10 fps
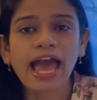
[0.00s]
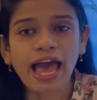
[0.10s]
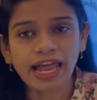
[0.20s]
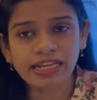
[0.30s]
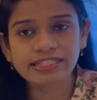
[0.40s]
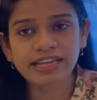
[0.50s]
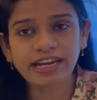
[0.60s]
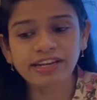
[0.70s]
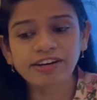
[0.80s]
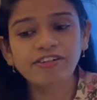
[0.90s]

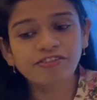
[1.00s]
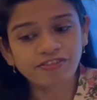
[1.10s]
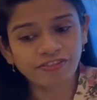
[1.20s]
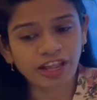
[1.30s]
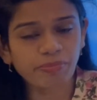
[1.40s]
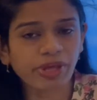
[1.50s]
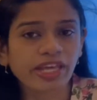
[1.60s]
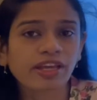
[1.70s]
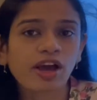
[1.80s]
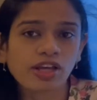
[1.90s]
Alexander
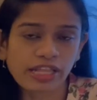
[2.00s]
Fleming,